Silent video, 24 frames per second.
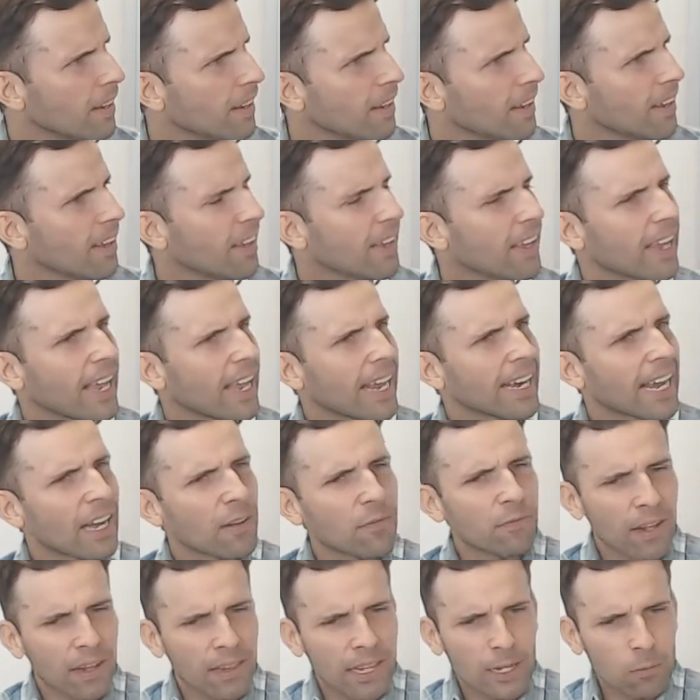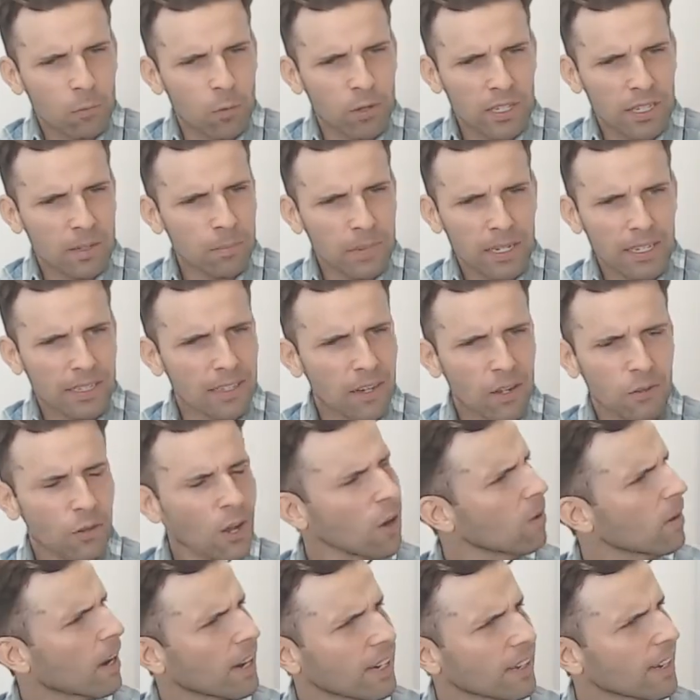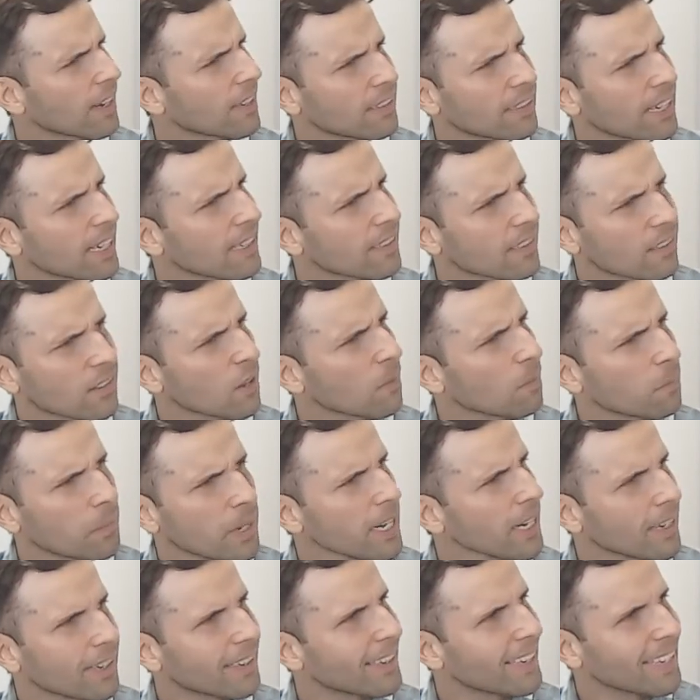And I felt like within me, no, that's not me.